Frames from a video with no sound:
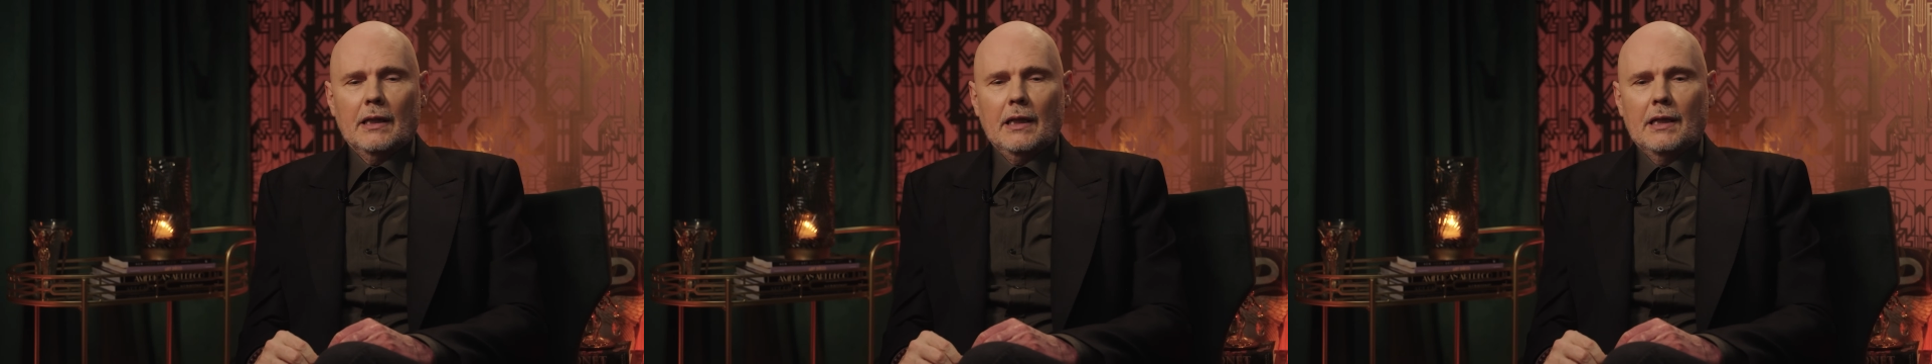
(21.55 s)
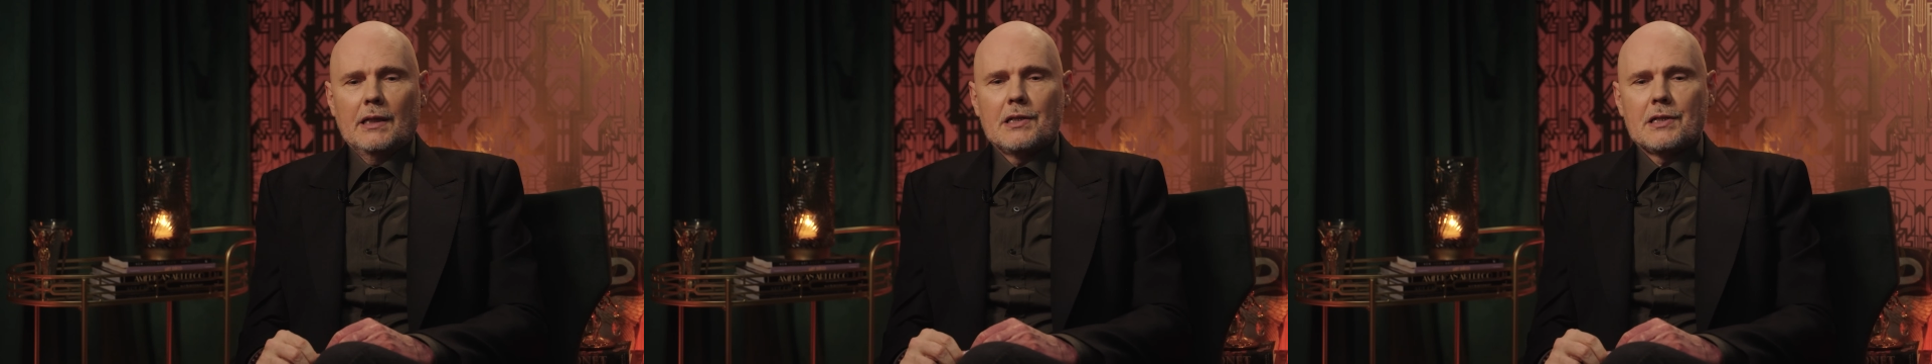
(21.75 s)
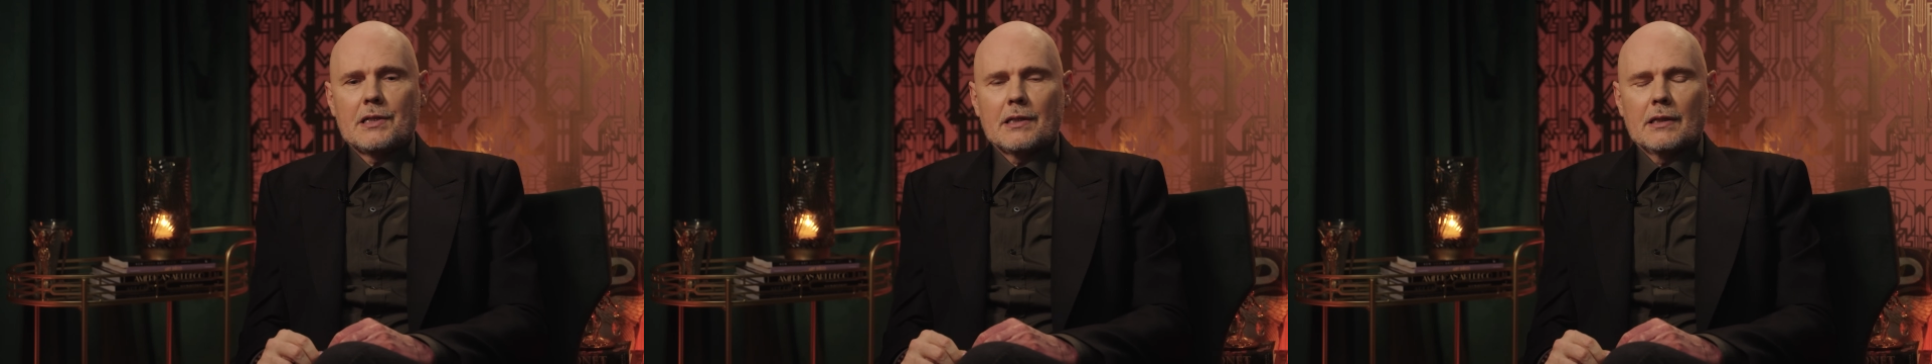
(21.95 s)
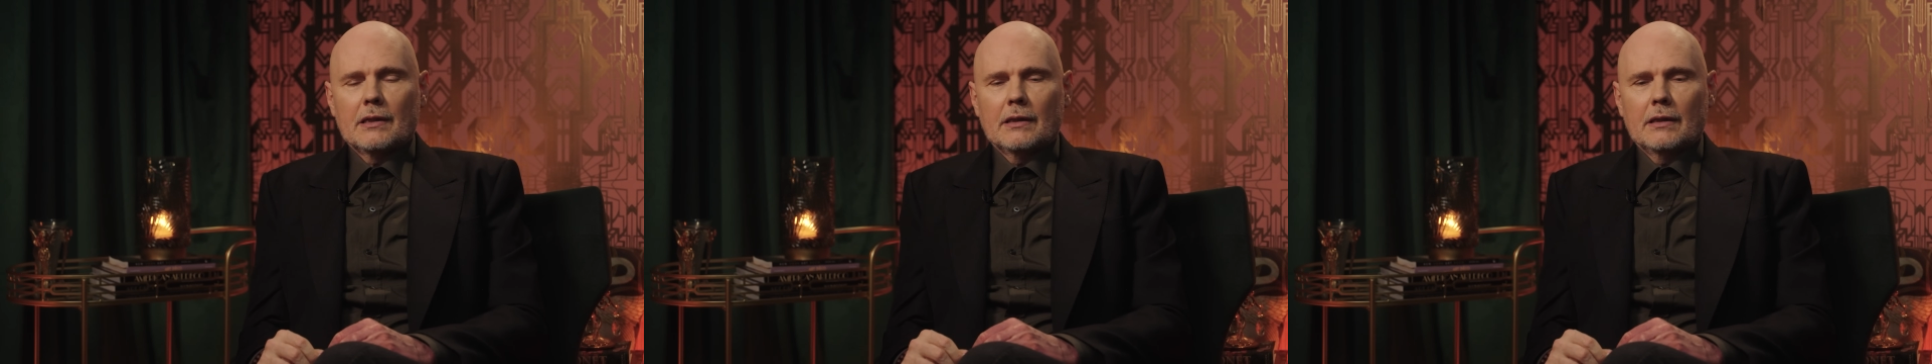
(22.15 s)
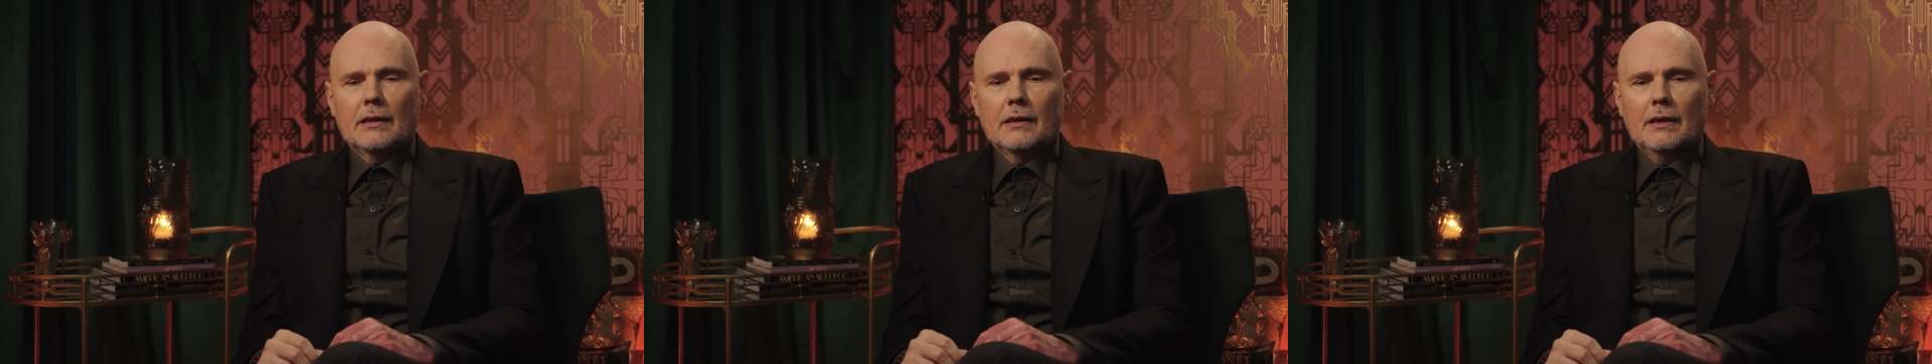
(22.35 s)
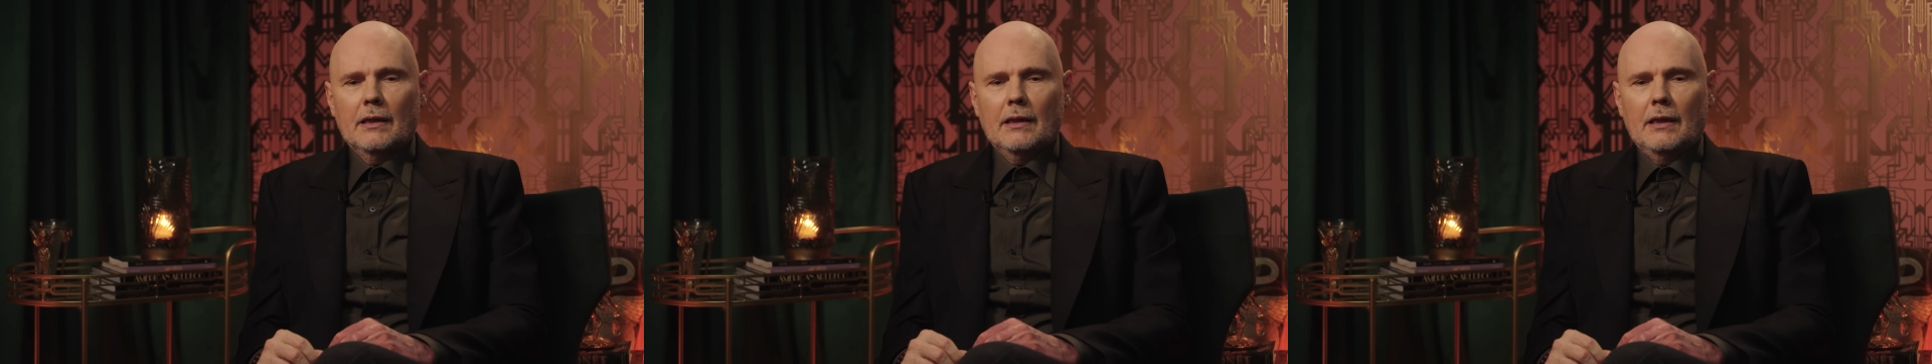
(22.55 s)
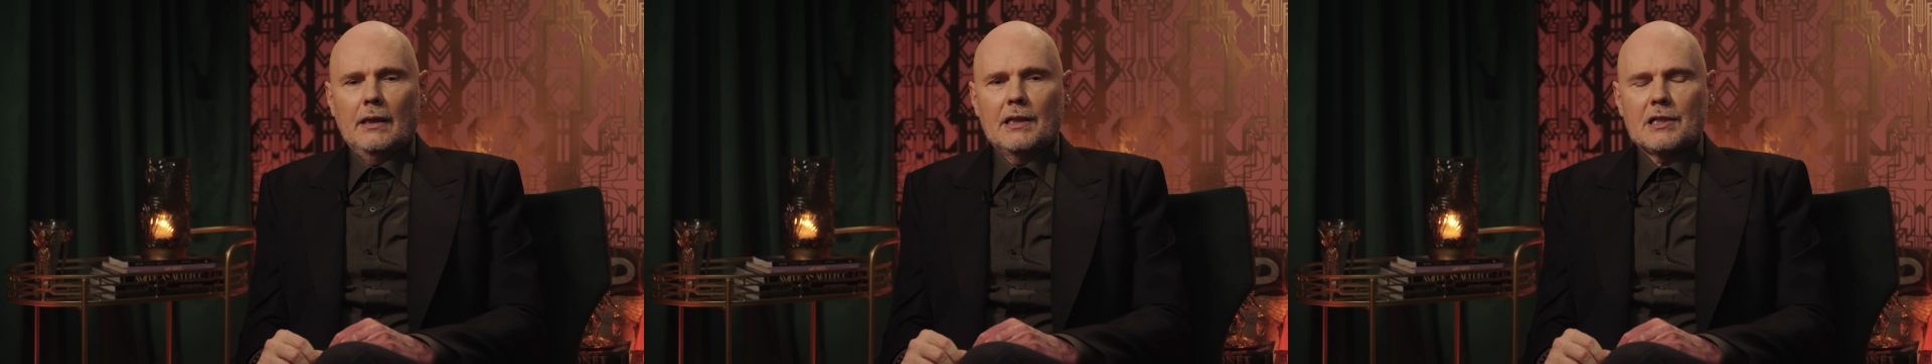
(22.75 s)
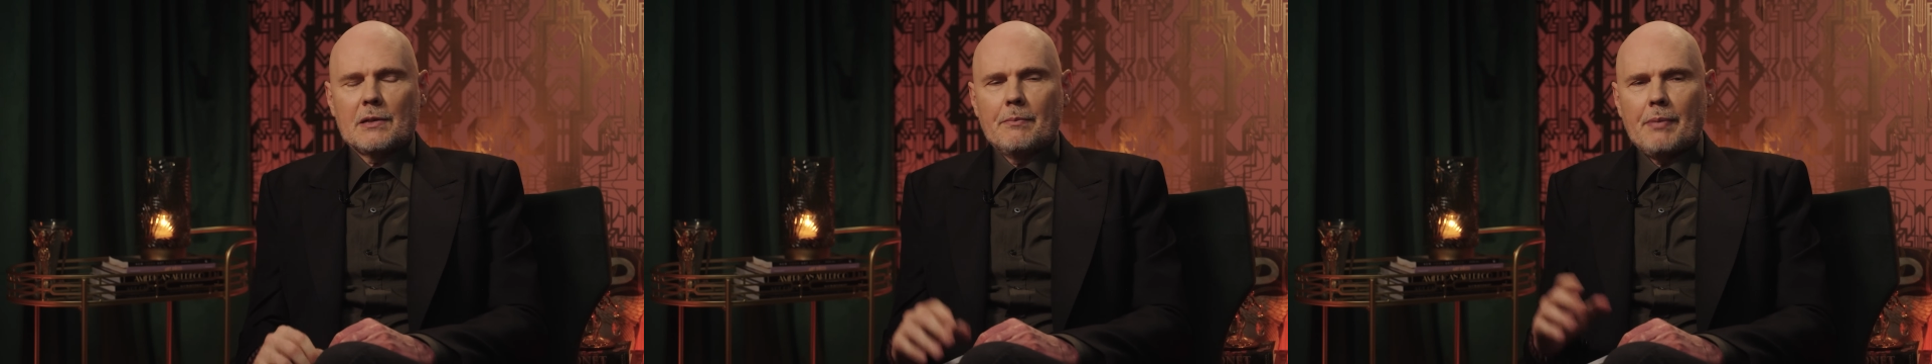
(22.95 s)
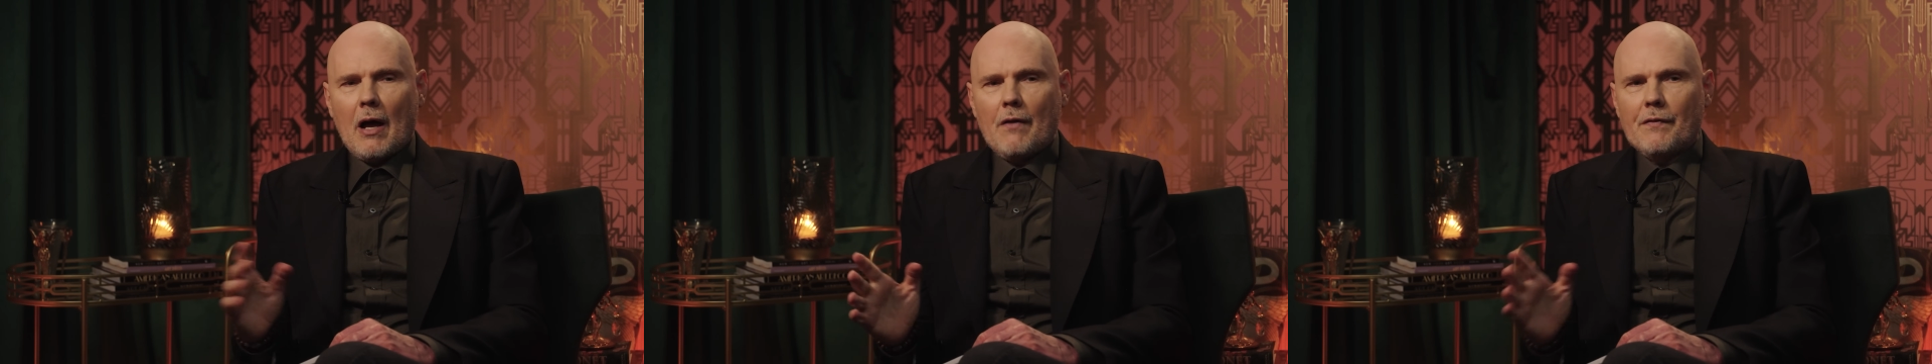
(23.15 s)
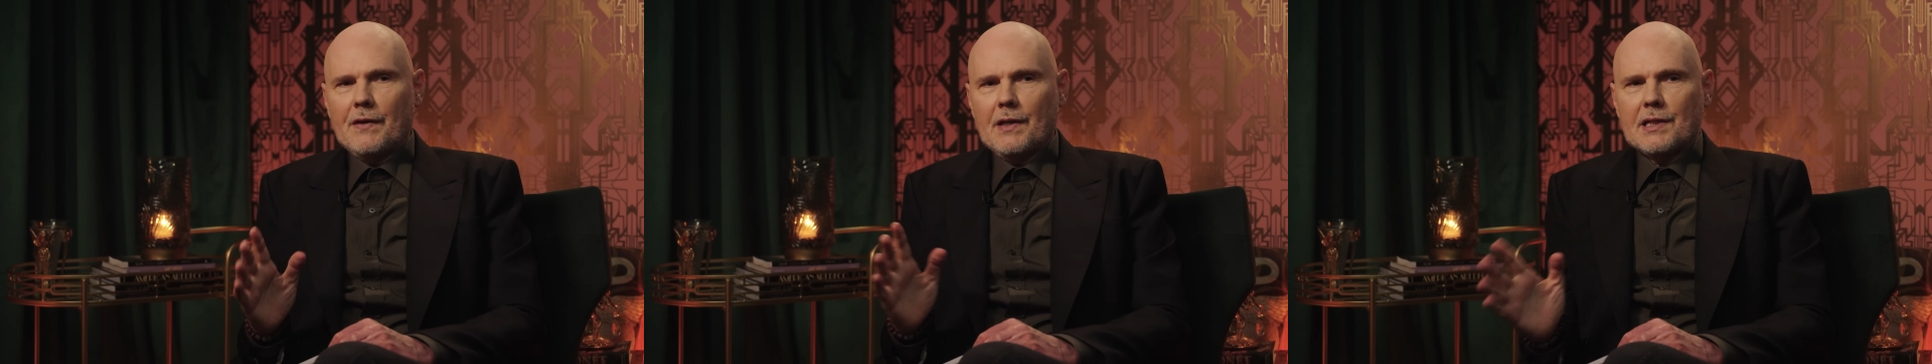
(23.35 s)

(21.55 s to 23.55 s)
it's about